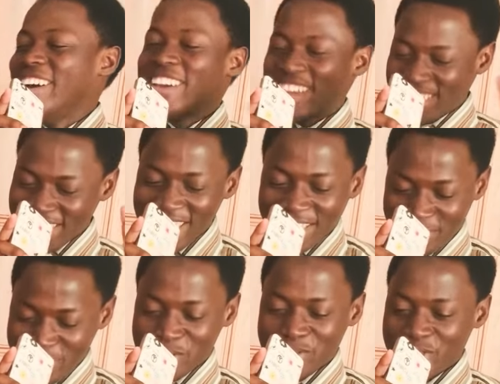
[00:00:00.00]
Yes,
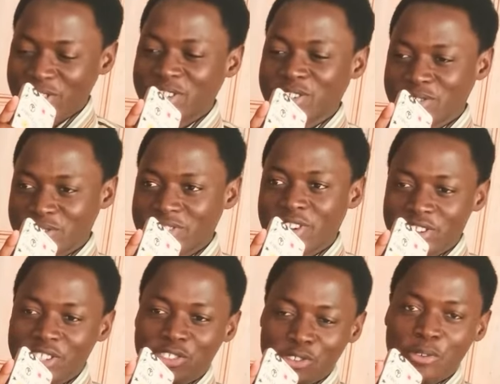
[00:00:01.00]
sure. Nothing
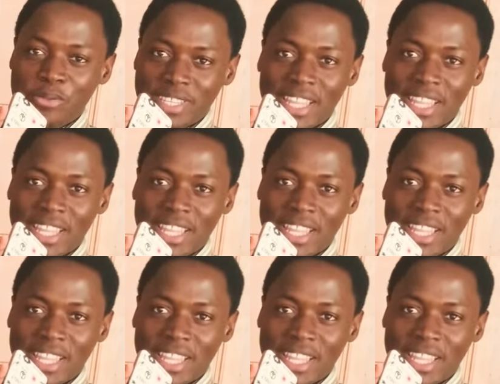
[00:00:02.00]
is wrong with